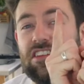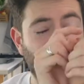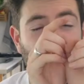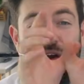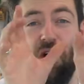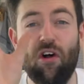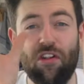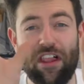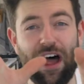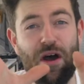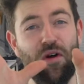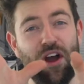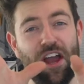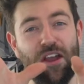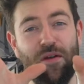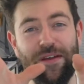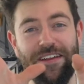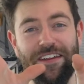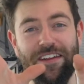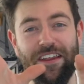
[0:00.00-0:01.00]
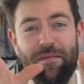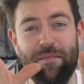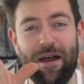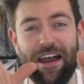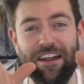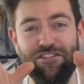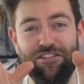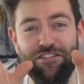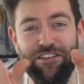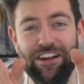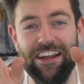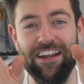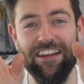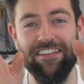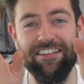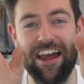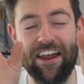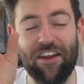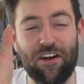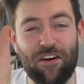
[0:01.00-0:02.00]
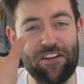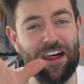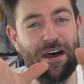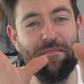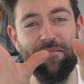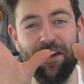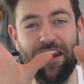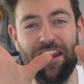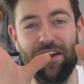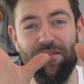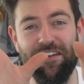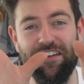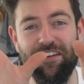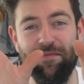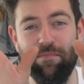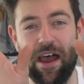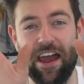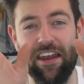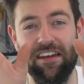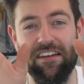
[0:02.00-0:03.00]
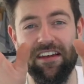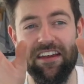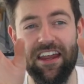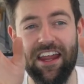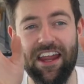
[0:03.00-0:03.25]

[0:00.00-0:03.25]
So all that work we did on the batteries and all that money that we spent